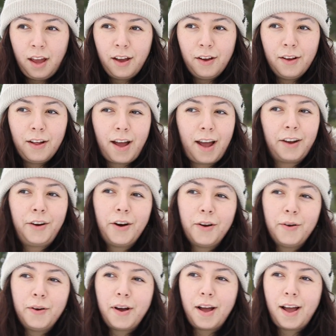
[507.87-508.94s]
Well, I
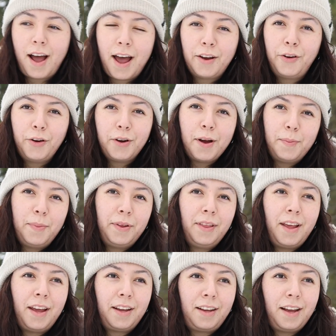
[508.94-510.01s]
grew up in
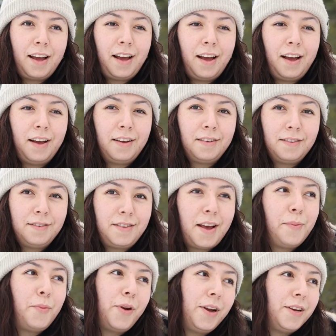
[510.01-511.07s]
like
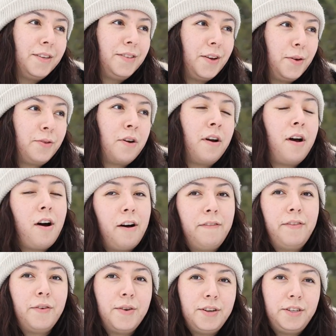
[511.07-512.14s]
Sudbury, so not
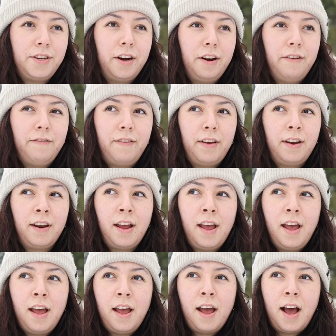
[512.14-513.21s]
off the reserve, and
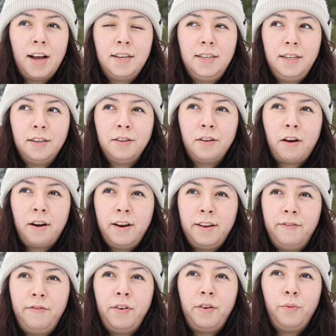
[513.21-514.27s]
I've seen a lot of
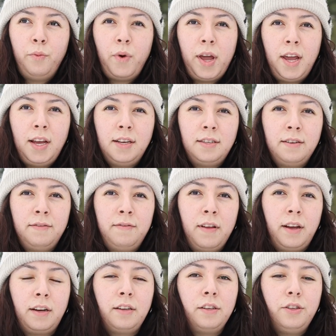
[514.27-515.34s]
different ways of
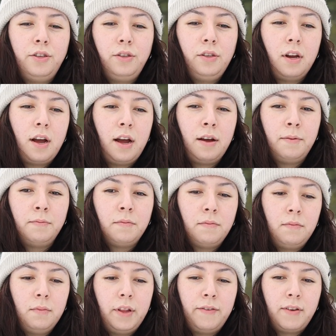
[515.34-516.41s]
like
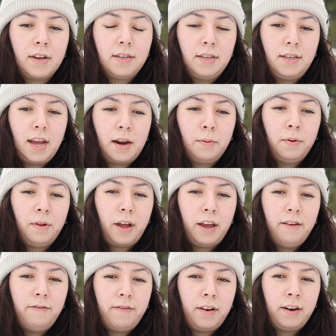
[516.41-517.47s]
living a sustainable
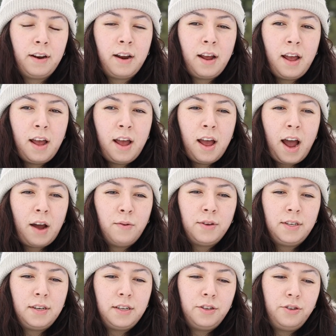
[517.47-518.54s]
life, and I
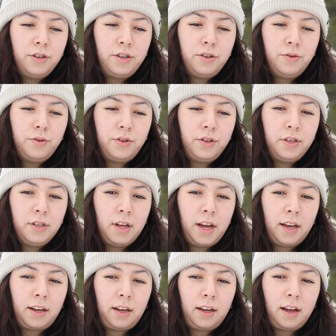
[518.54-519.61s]
wasn't introduced to
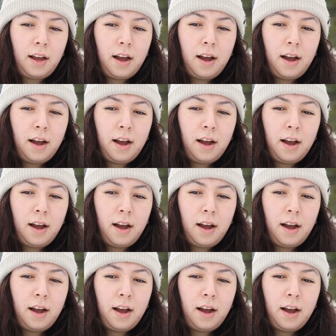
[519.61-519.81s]
like